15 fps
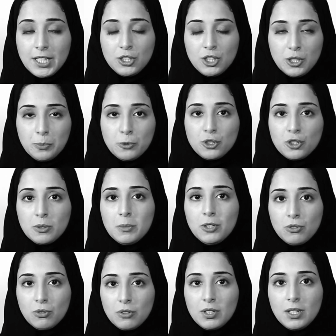and she pushed
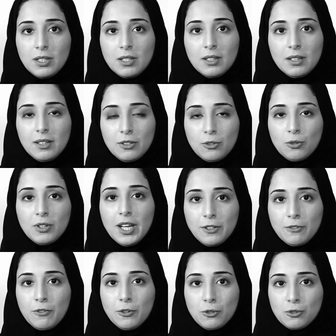me to
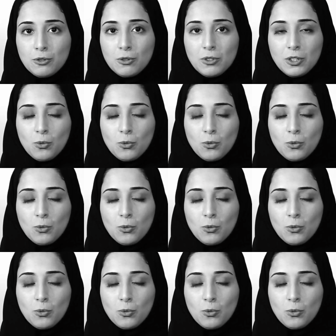that photo shoot.